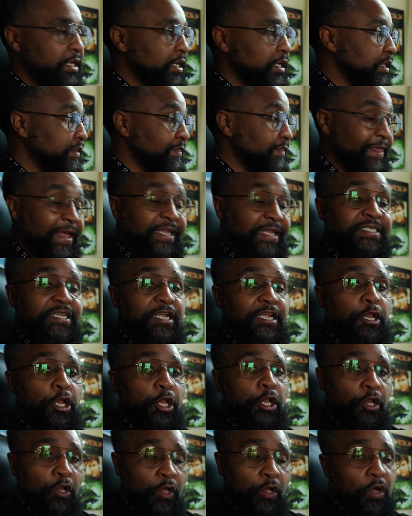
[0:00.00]
That's a
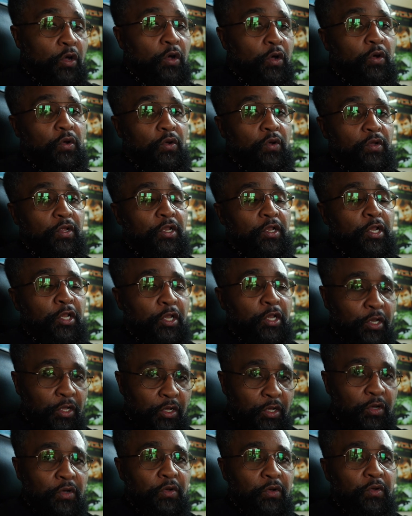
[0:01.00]
long,
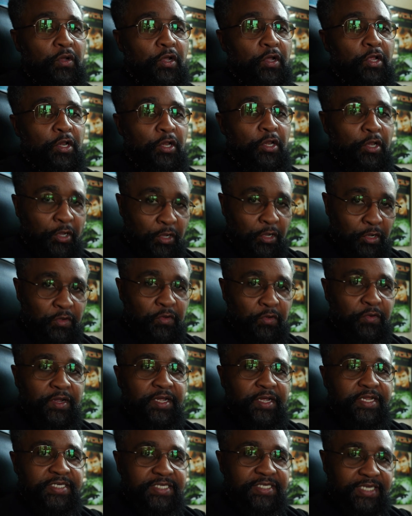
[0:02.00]
long,
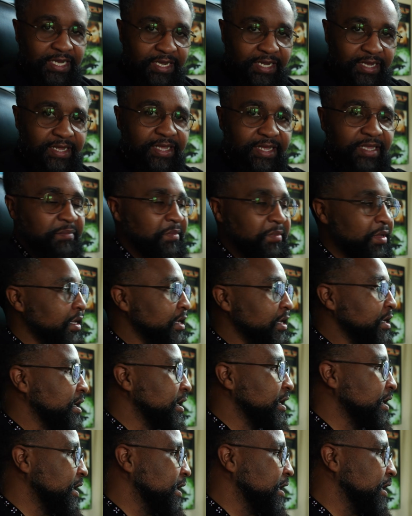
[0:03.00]
long time.
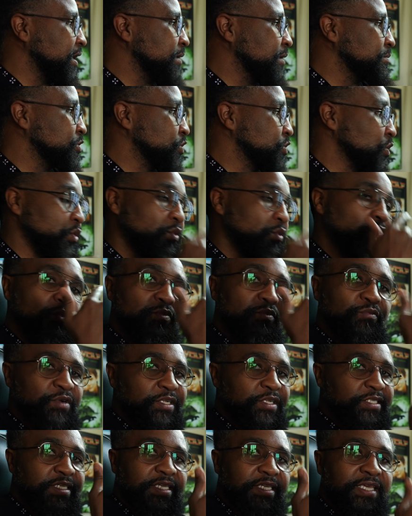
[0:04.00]
So
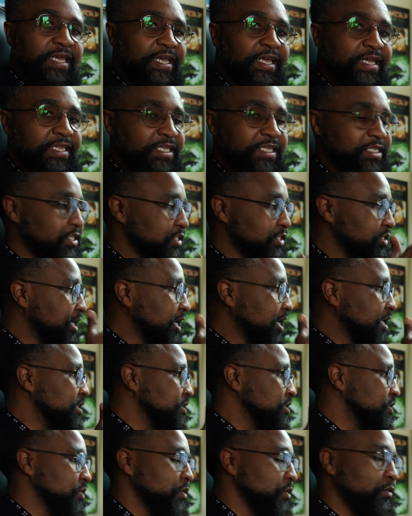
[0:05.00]
once again, this is kind
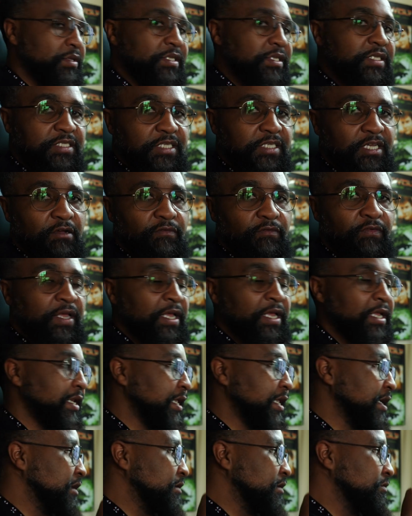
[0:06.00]
of sold itself.
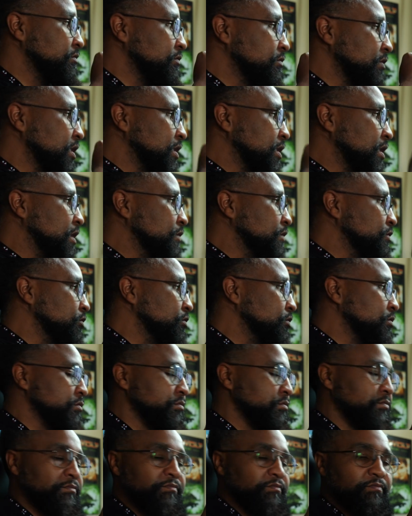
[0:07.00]
Now, the
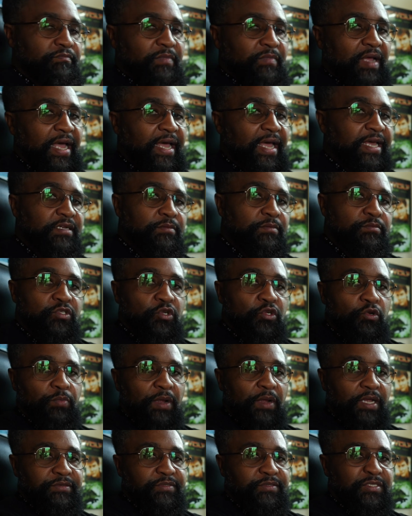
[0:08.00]
other items, or
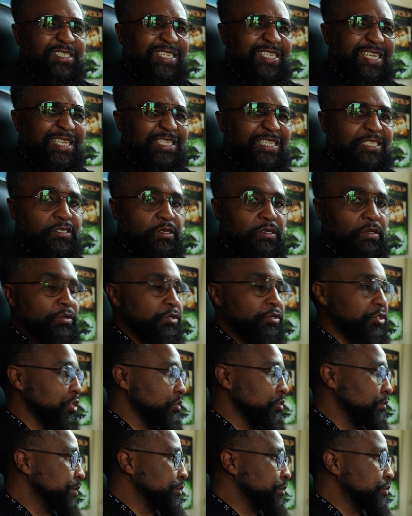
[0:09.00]
I would say solar
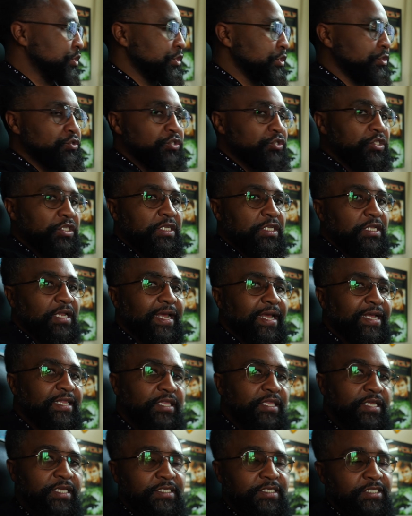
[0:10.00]
generators that you see like
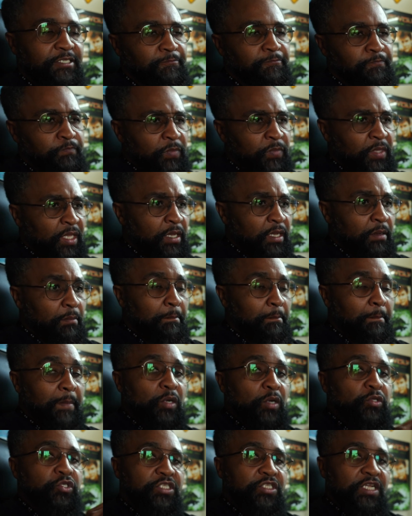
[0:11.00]
this,
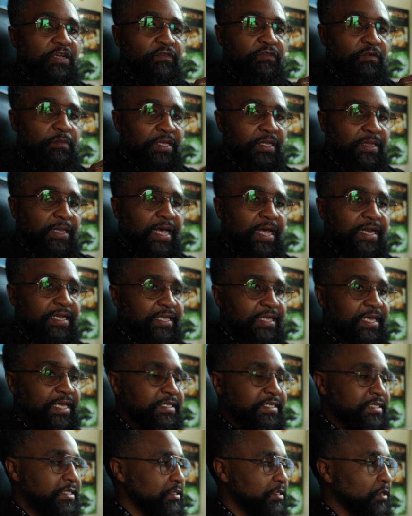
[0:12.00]
most of them, a lot of
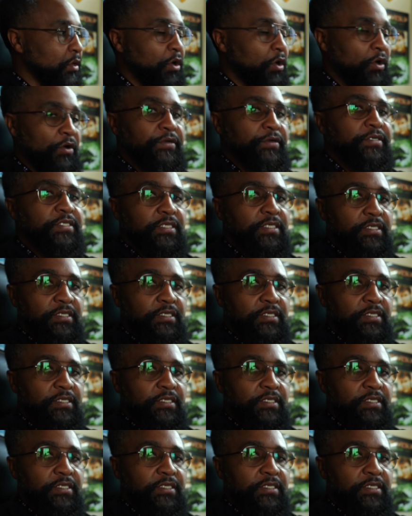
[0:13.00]
cases, aren't